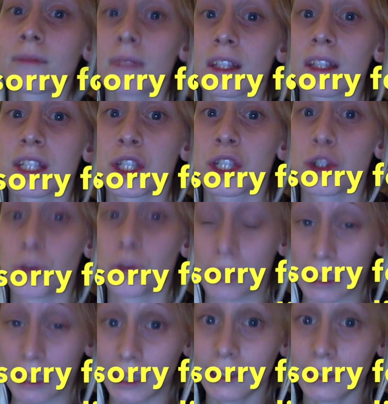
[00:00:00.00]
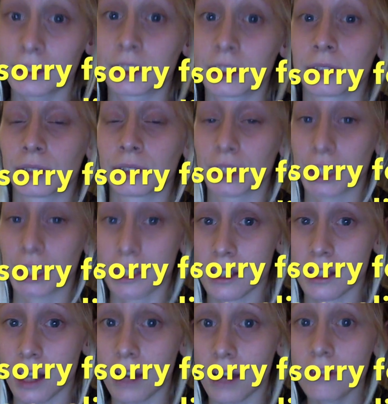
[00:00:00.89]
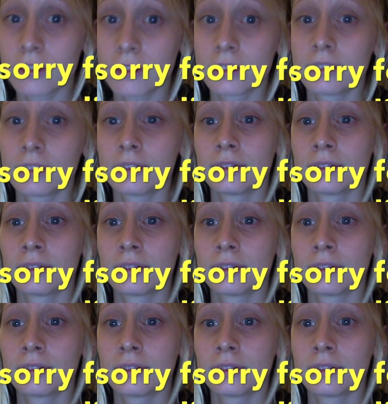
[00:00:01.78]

This is great. This is really good stuff.